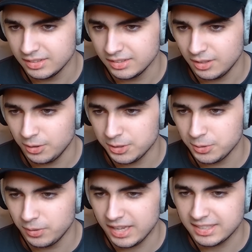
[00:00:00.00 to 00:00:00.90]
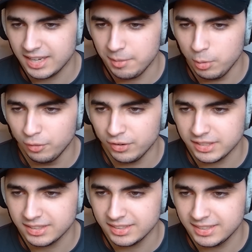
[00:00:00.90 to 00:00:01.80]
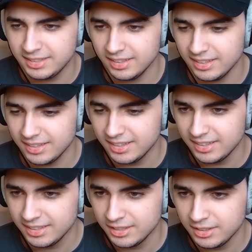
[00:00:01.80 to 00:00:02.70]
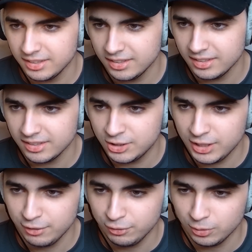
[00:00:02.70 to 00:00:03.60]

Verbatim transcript: Oh, he's doing that same move as Chief.